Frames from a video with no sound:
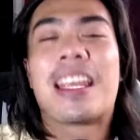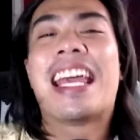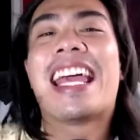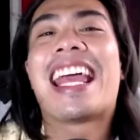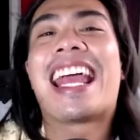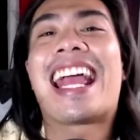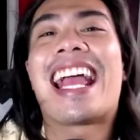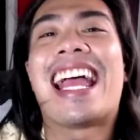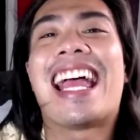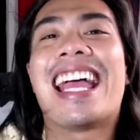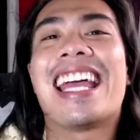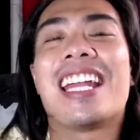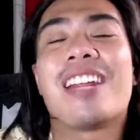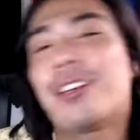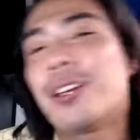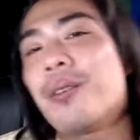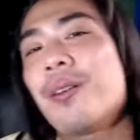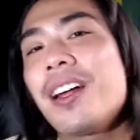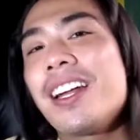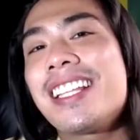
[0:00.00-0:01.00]
And if you
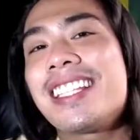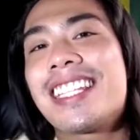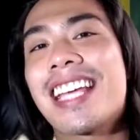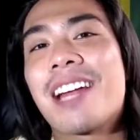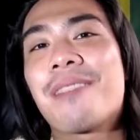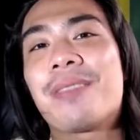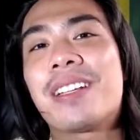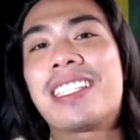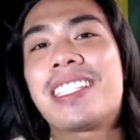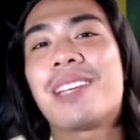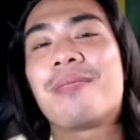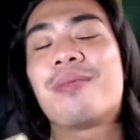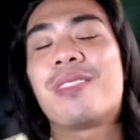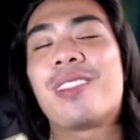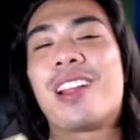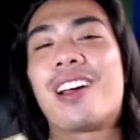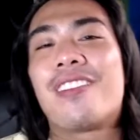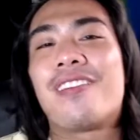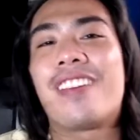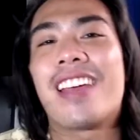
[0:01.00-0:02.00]
want to send me some
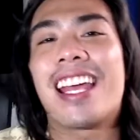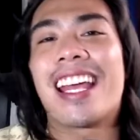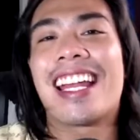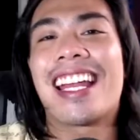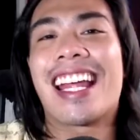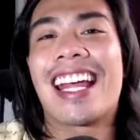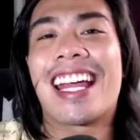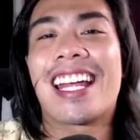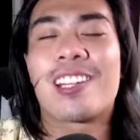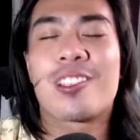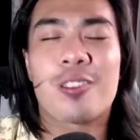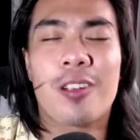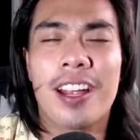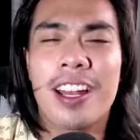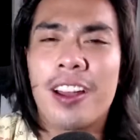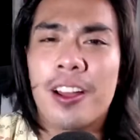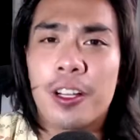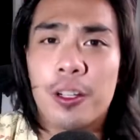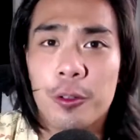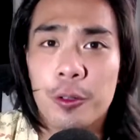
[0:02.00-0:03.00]
loving and join
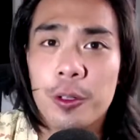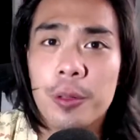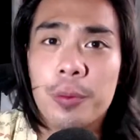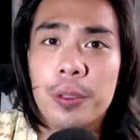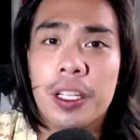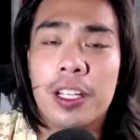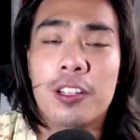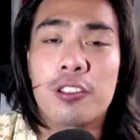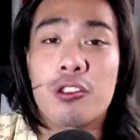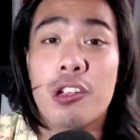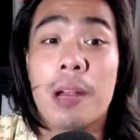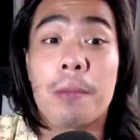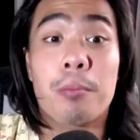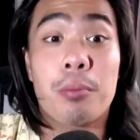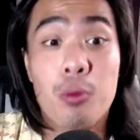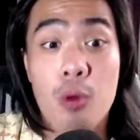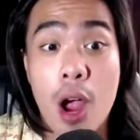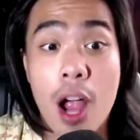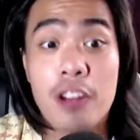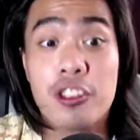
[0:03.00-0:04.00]
our group, you can join
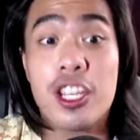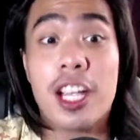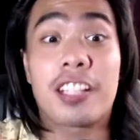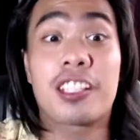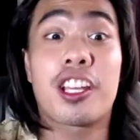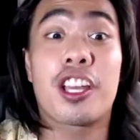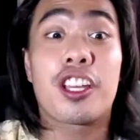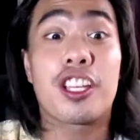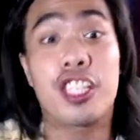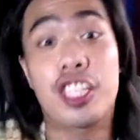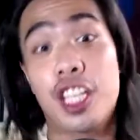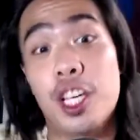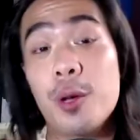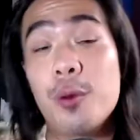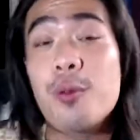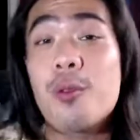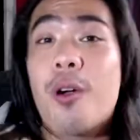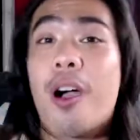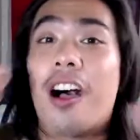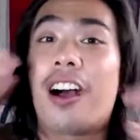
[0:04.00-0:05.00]
Project
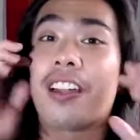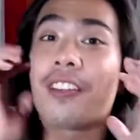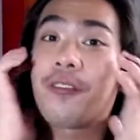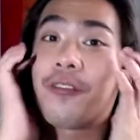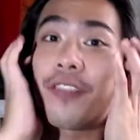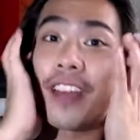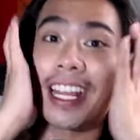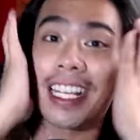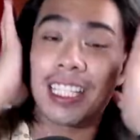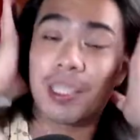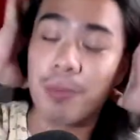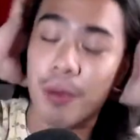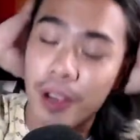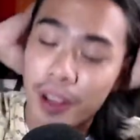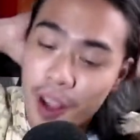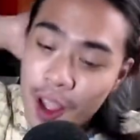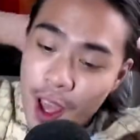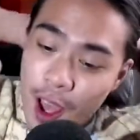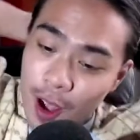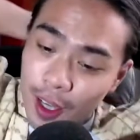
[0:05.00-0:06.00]
U on Facebook,
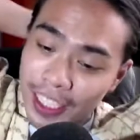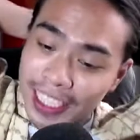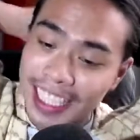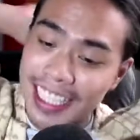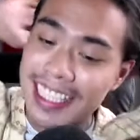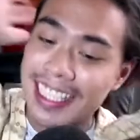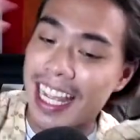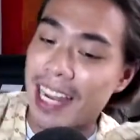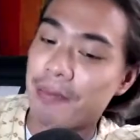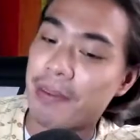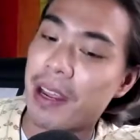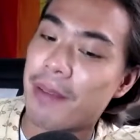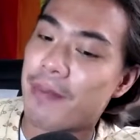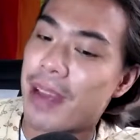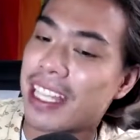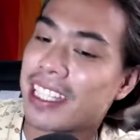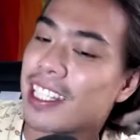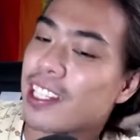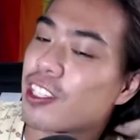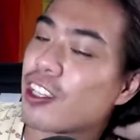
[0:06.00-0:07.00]
or you can send me a
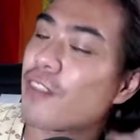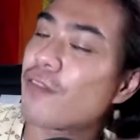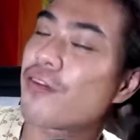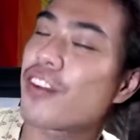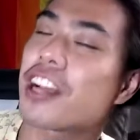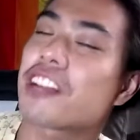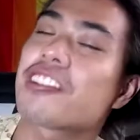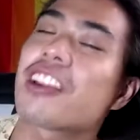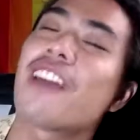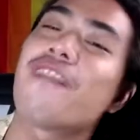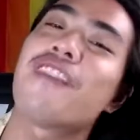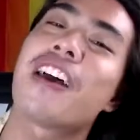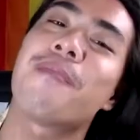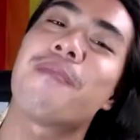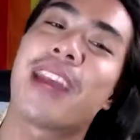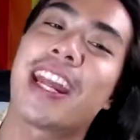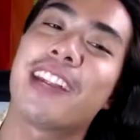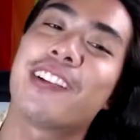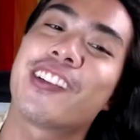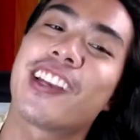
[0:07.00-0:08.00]
message on Fresh FM
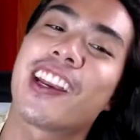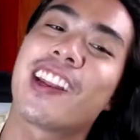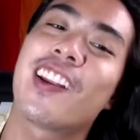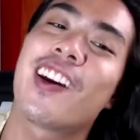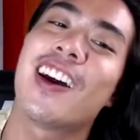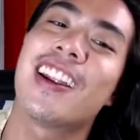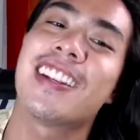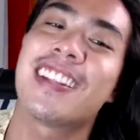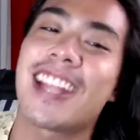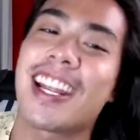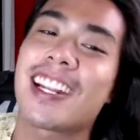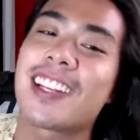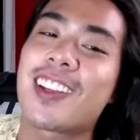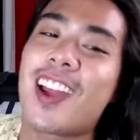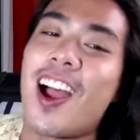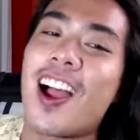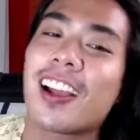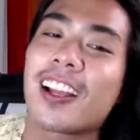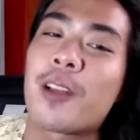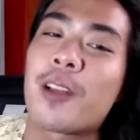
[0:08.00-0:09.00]
Adrian on TikTok,